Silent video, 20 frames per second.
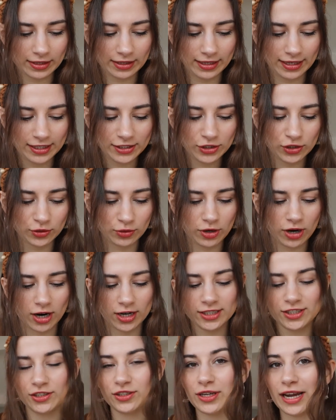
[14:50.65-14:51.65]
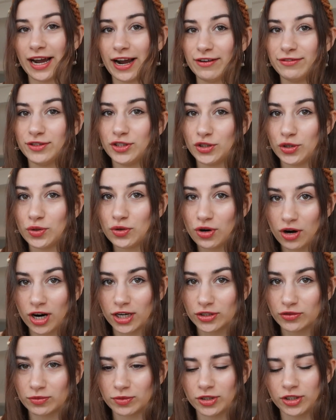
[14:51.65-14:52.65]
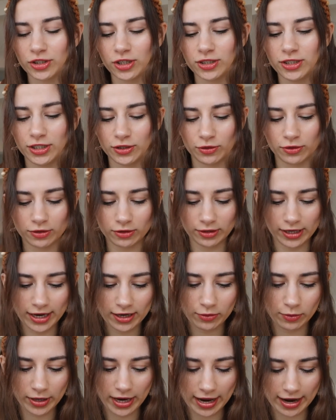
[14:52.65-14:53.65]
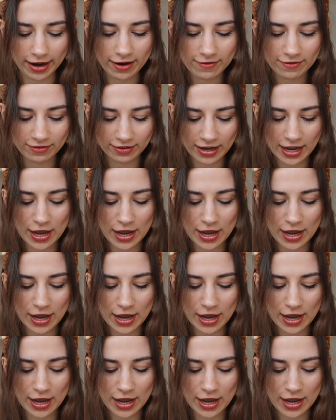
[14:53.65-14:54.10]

these two cards i have two cards from the starseed oracle deck we have